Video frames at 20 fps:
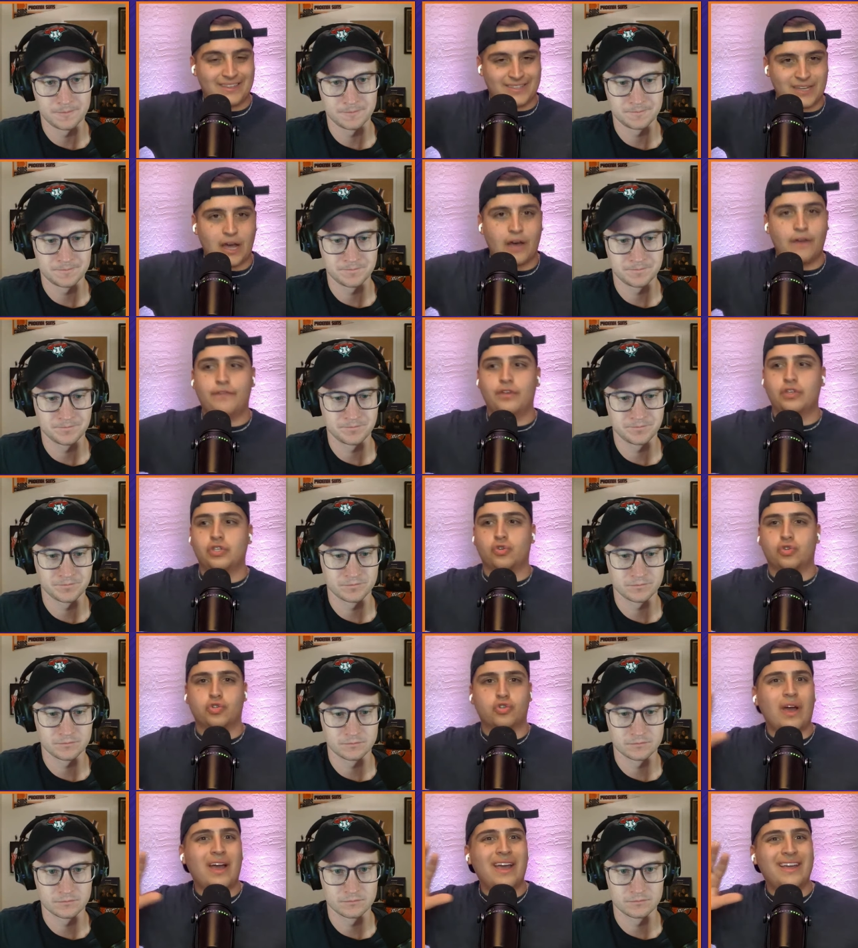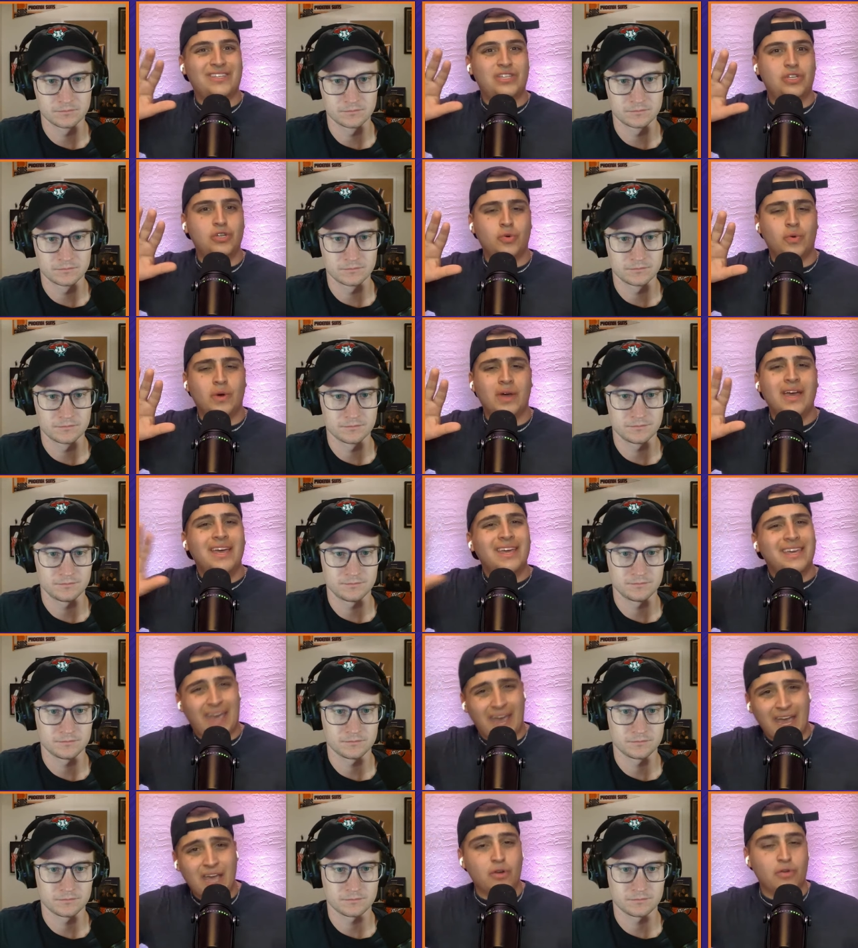Speaker 1: this offense or trying to
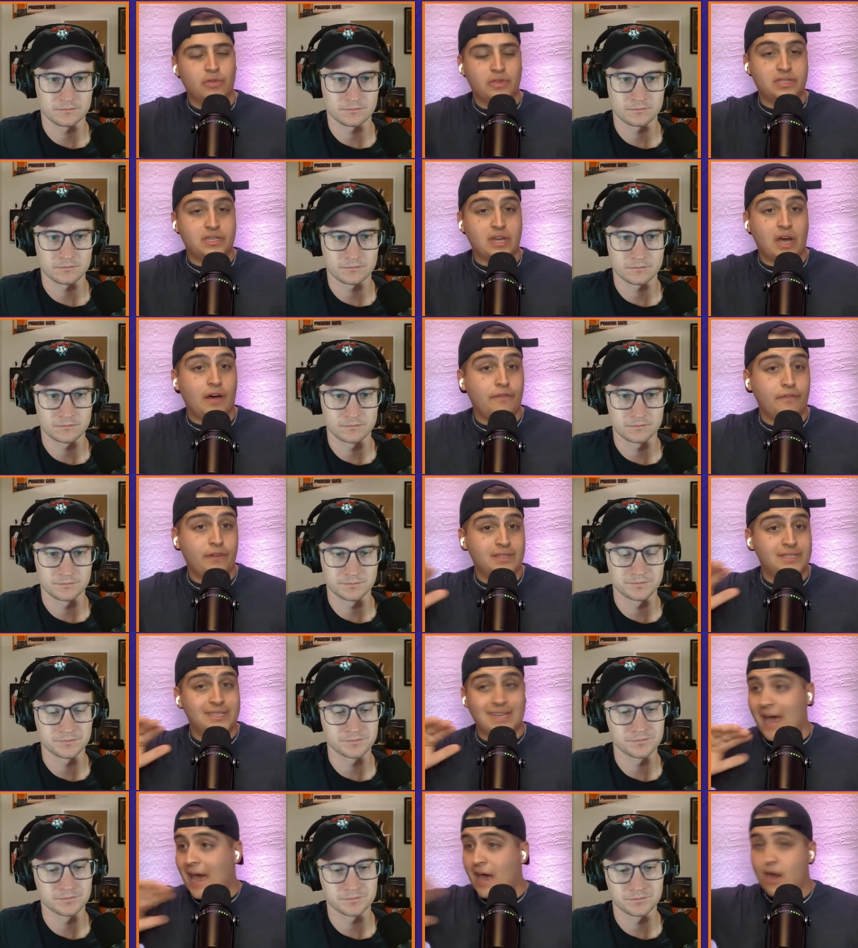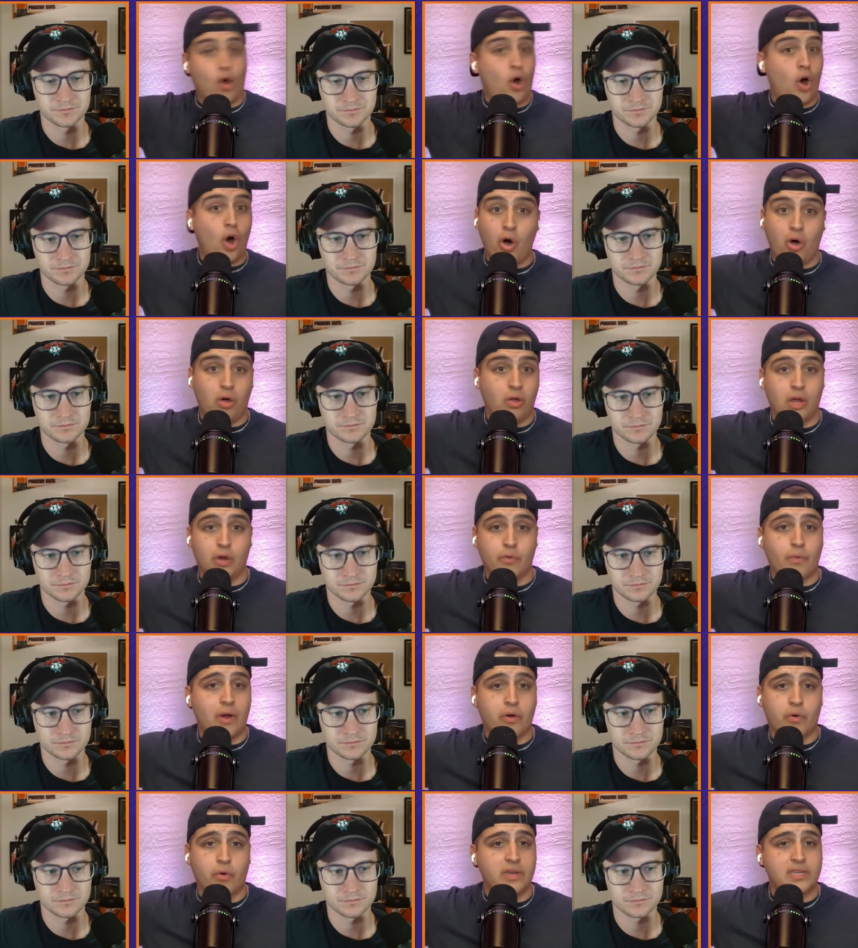cater this offense at all
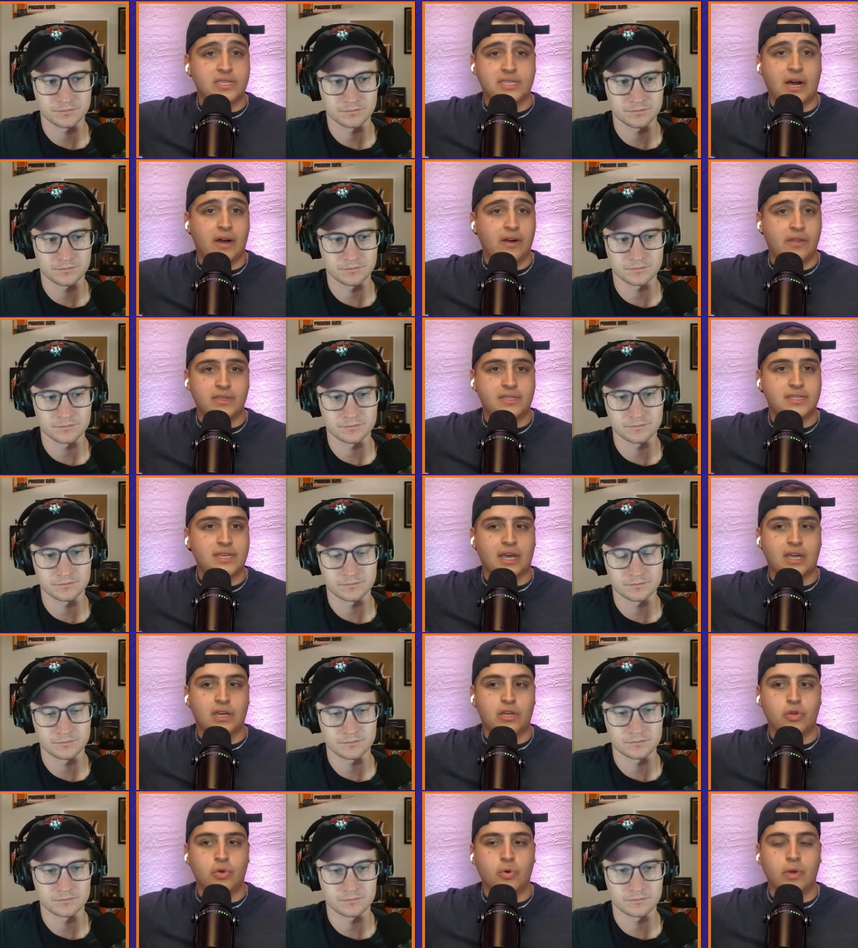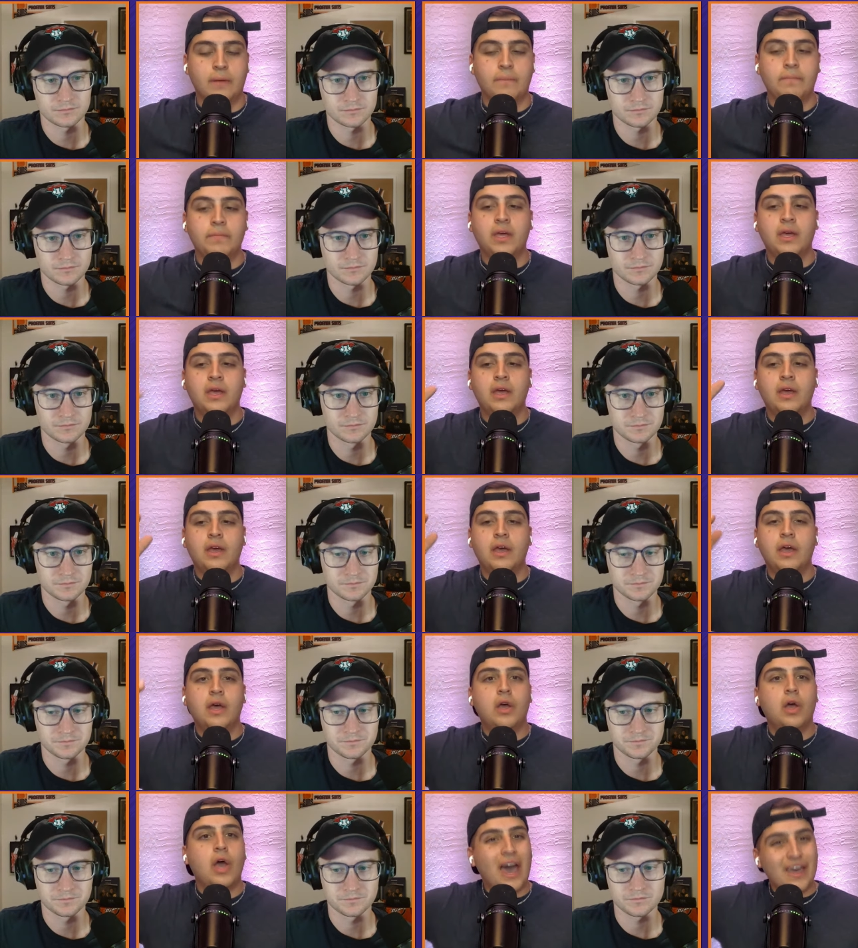around Grayson Allen in the second unit.
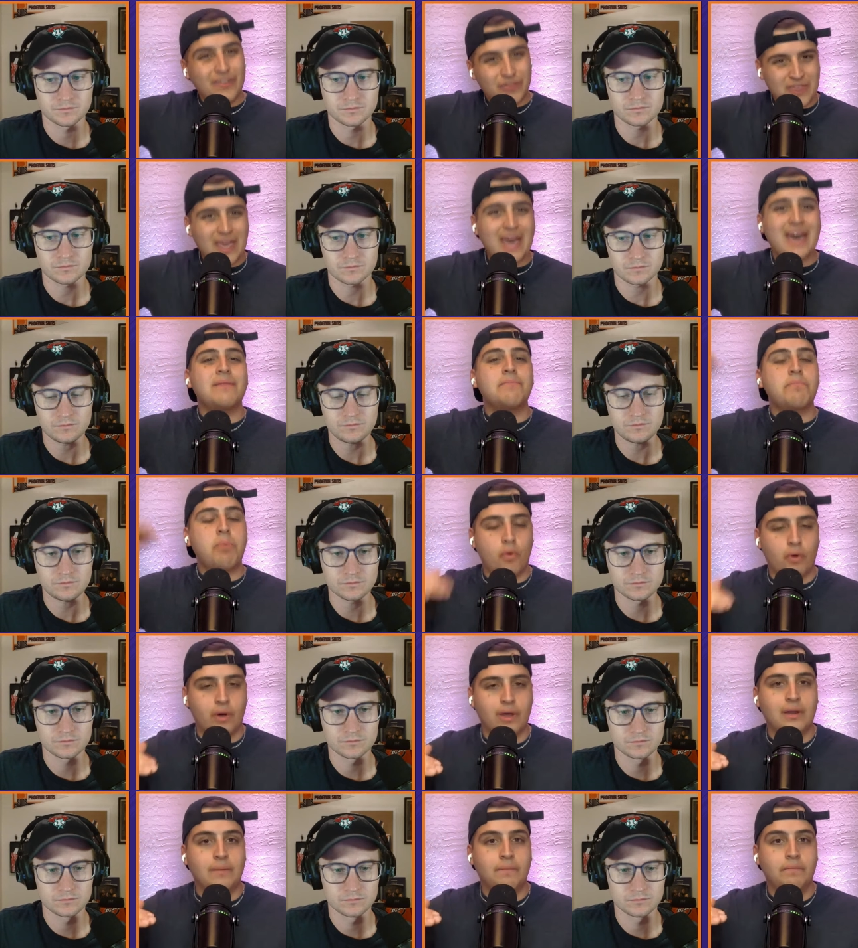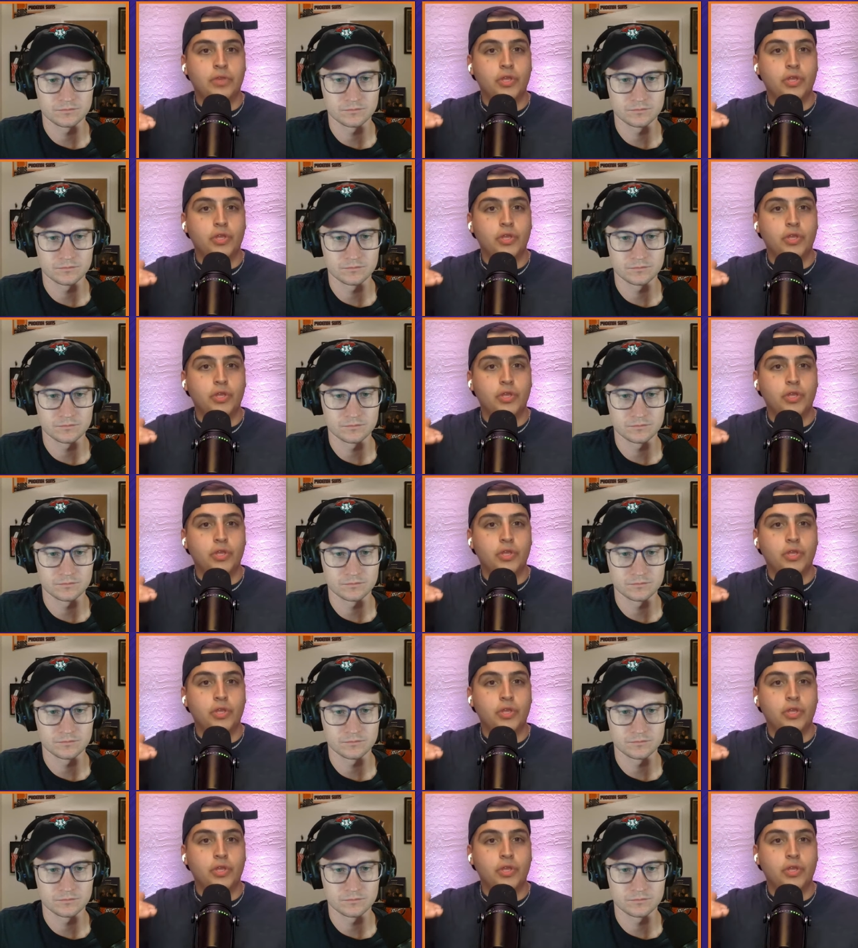At that point,